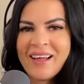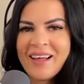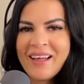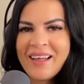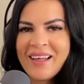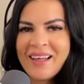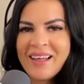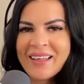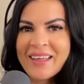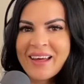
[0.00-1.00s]

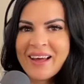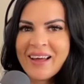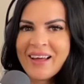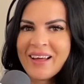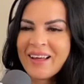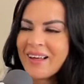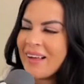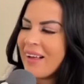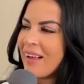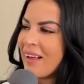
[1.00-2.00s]

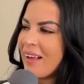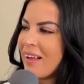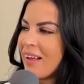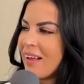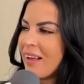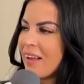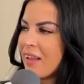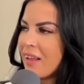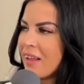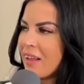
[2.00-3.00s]

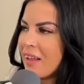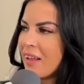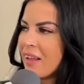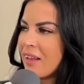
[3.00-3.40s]
The person shown says nothing.